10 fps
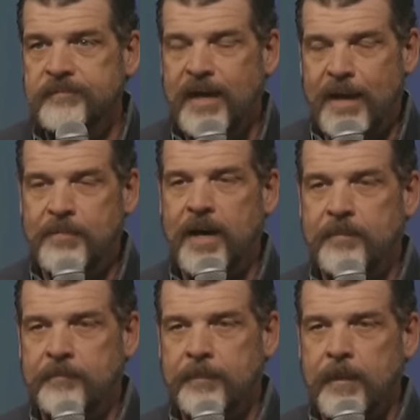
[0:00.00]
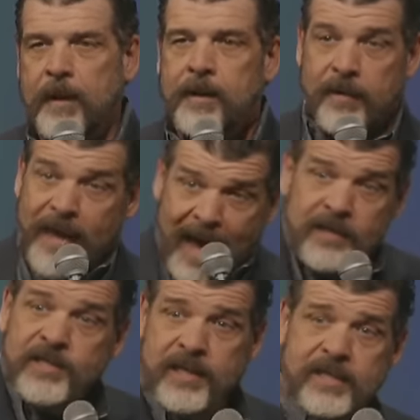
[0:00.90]
Amen. Now, that
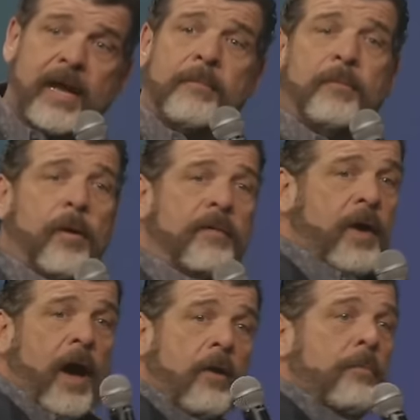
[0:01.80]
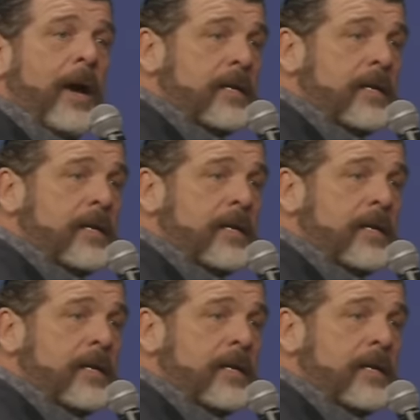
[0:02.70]
is an example of God Almighty